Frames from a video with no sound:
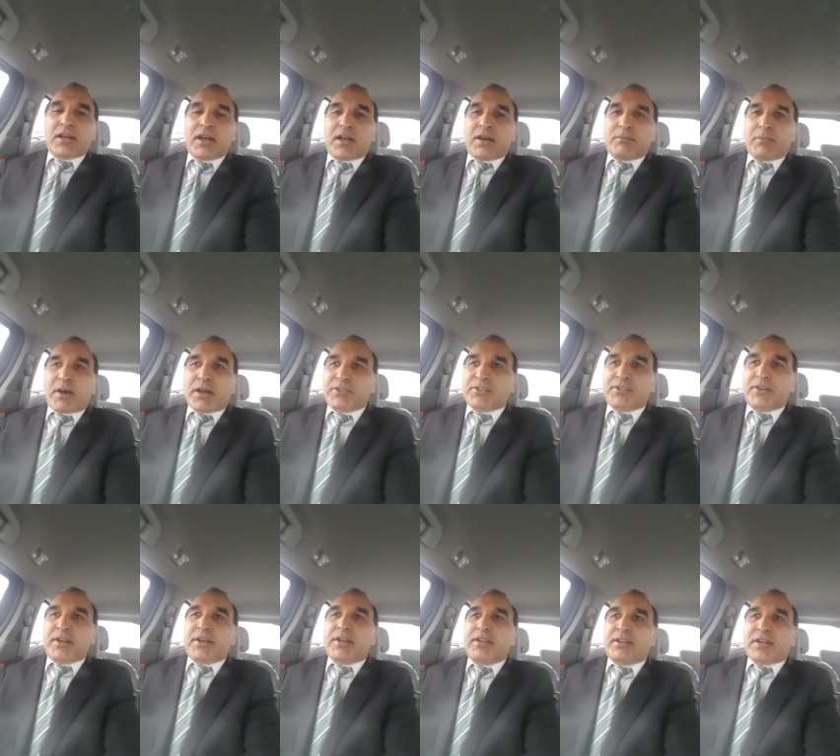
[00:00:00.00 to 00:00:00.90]

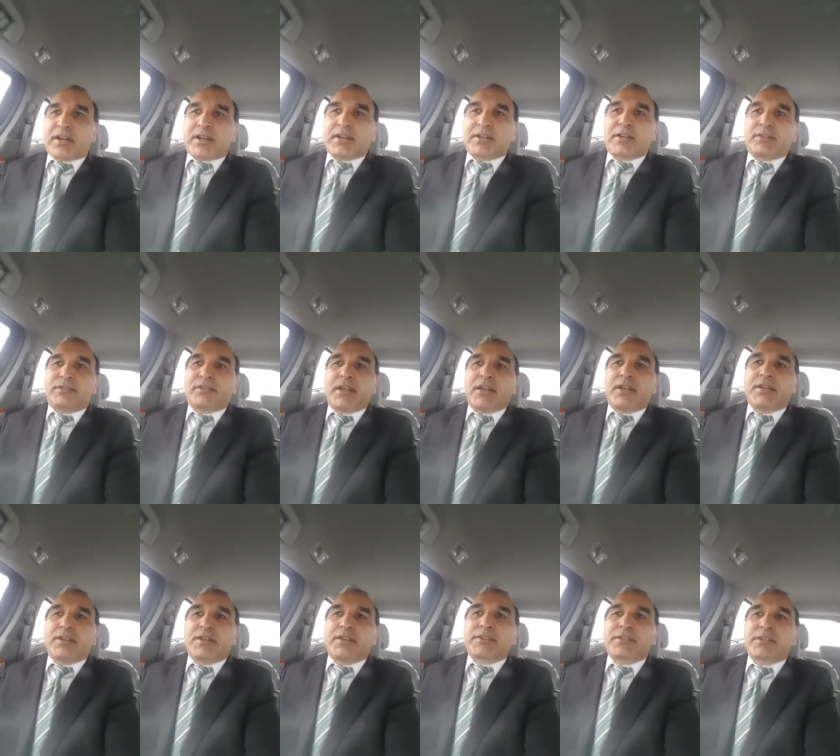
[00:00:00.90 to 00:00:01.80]
mastering current
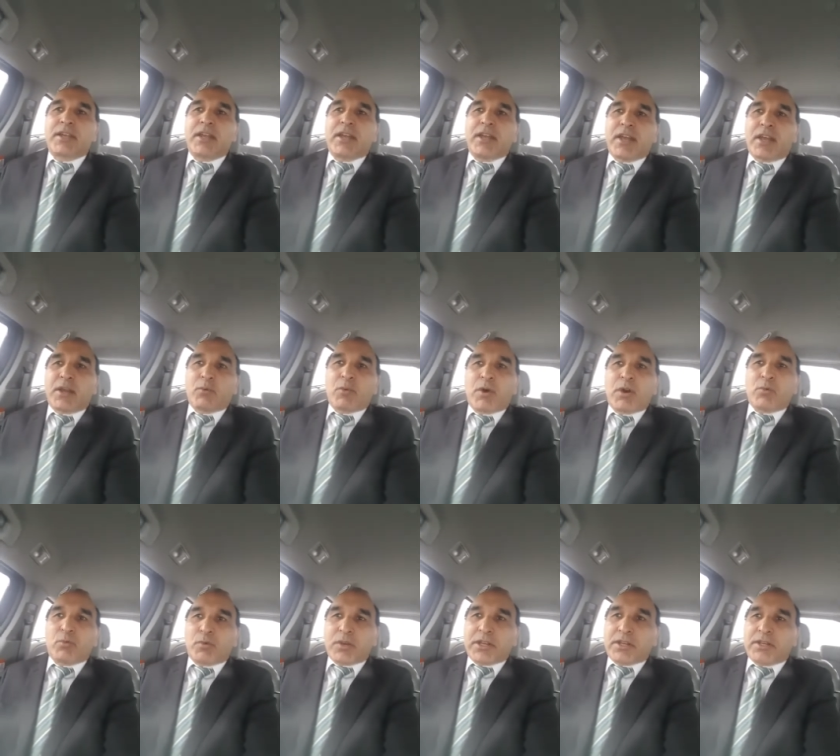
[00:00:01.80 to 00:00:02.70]
affairs in
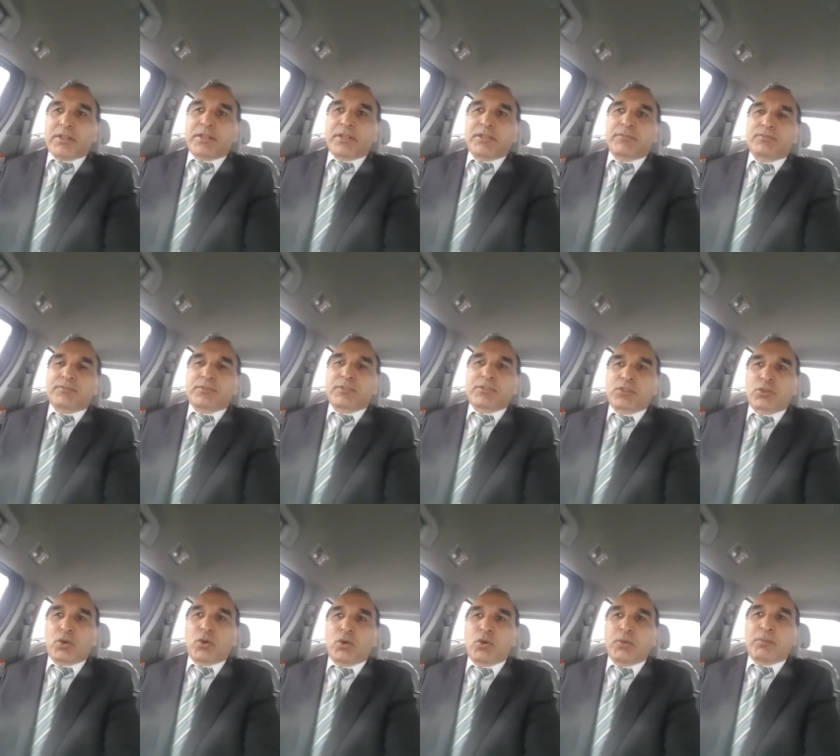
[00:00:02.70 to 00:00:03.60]
1 week.
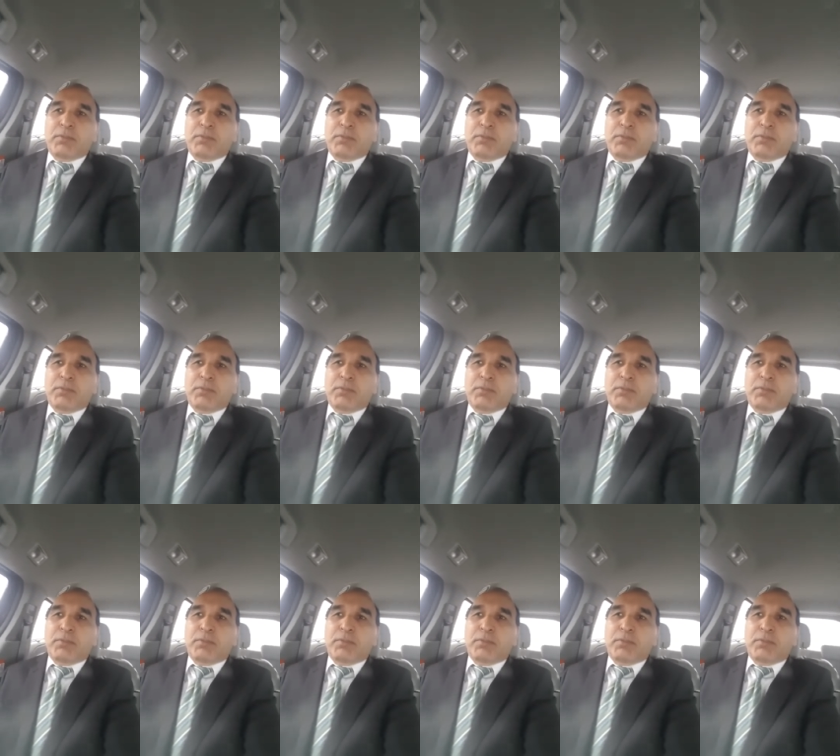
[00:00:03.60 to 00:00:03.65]
So